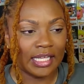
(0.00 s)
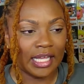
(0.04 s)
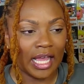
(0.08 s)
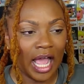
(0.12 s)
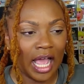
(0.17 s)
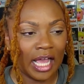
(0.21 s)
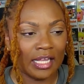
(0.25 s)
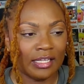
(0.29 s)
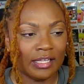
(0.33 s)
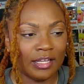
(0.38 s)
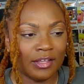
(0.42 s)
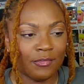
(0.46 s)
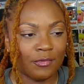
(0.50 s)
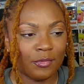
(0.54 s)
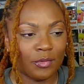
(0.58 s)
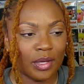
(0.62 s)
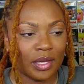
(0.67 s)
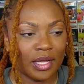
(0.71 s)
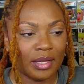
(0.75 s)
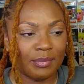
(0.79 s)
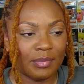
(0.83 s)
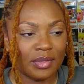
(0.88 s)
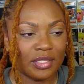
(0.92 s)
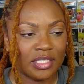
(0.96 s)
I lived with
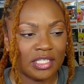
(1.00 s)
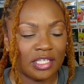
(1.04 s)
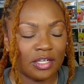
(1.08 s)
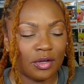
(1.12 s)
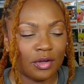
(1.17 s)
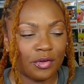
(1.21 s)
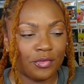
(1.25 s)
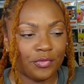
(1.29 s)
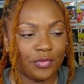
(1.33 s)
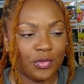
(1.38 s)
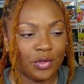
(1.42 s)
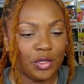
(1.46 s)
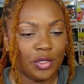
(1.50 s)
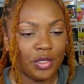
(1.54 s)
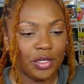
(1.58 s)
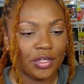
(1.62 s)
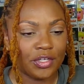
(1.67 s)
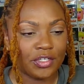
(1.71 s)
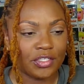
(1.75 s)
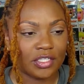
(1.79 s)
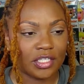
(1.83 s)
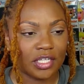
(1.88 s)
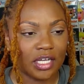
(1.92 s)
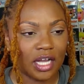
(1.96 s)
him until a few
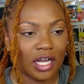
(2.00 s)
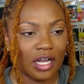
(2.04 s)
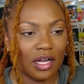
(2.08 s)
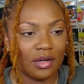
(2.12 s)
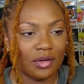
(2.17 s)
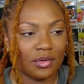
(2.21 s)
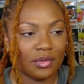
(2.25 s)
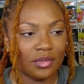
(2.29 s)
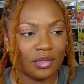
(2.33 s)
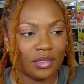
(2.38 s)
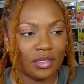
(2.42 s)
years ago.